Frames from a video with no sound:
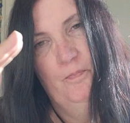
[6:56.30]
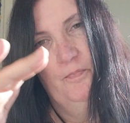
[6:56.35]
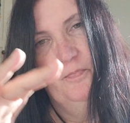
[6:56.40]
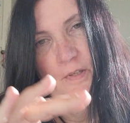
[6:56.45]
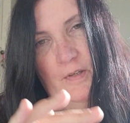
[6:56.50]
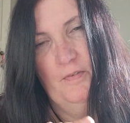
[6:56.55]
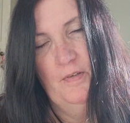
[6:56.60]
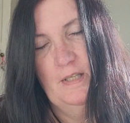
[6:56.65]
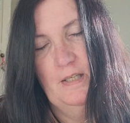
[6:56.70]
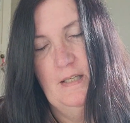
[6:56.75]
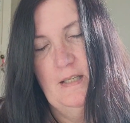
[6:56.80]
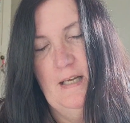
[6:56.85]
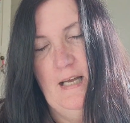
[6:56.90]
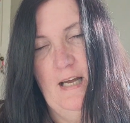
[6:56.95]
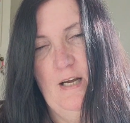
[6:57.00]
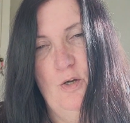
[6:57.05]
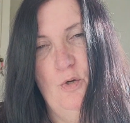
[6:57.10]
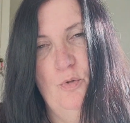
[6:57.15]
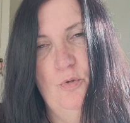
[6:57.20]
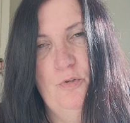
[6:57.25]
everything
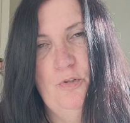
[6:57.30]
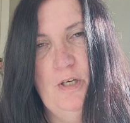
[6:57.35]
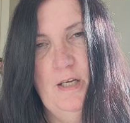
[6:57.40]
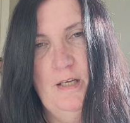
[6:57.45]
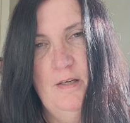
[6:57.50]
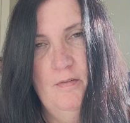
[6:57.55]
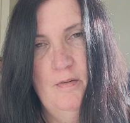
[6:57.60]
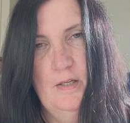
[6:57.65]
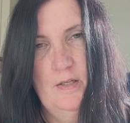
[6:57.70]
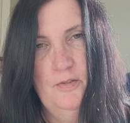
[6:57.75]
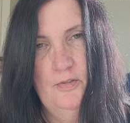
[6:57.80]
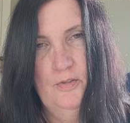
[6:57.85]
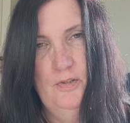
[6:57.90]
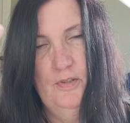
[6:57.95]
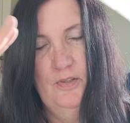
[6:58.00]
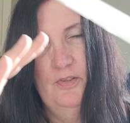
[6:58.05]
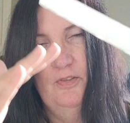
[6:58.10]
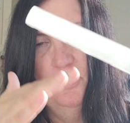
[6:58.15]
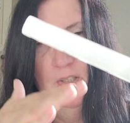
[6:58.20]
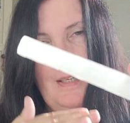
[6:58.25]
outside of us, the
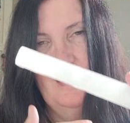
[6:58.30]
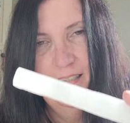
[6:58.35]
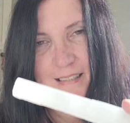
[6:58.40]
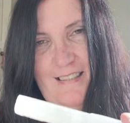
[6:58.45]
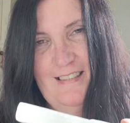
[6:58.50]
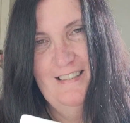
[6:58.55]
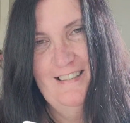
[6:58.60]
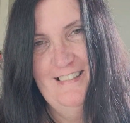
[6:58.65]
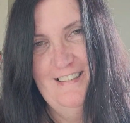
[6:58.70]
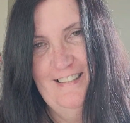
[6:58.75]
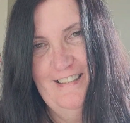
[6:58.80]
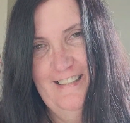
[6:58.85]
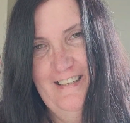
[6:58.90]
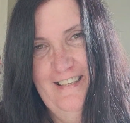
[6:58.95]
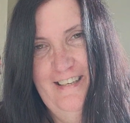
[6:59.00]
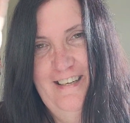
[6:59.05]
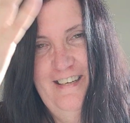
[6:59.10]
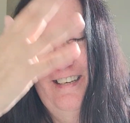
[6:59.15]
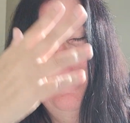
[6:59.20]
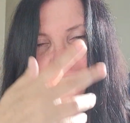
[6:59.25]

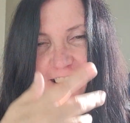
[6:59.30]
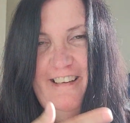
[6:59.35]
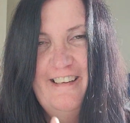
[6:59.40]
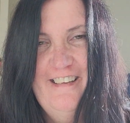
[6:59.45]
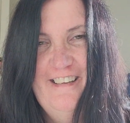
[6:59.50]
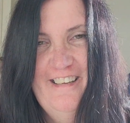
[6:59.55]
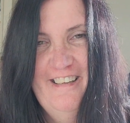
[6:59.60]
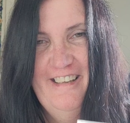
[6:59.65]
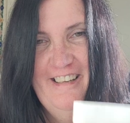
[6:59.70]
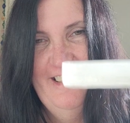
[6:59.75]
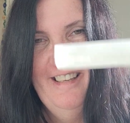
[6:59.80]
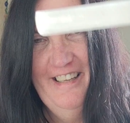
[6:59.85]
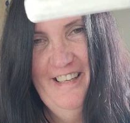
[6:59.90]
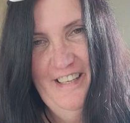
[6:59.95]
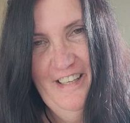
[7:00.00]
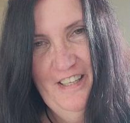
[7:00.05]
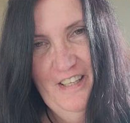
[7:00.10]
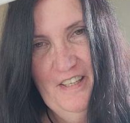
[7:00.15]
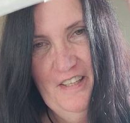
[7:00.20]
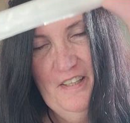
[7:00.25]
sun,
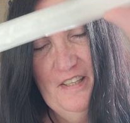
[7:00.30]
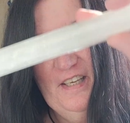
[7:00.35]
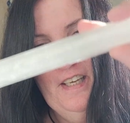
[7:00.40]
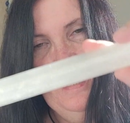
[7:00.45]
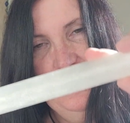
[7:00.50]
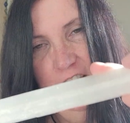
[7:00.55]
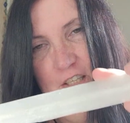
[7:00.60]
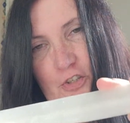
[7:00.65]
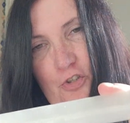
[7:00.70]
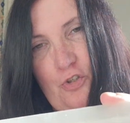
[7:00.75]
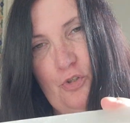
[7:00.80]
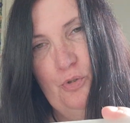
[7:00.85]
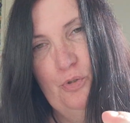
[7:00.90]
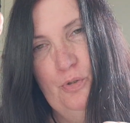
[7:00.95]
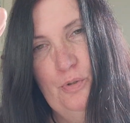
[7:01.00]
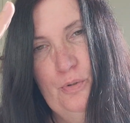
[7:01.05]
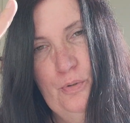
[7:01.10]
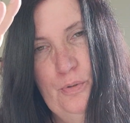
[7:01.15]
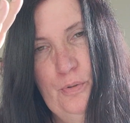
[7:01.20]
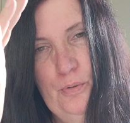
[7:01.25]
the
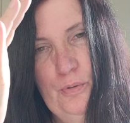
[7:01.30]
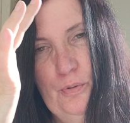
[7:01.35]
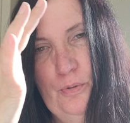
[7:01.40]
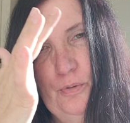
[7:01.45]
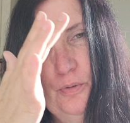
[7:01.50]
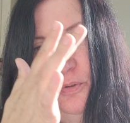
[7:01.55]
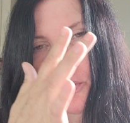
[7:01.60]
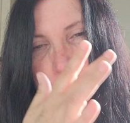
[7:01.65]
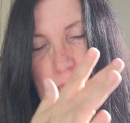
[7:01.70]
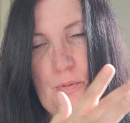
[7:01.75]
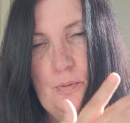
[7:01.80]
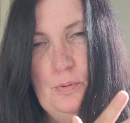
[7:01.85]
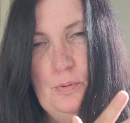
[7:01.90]
angels,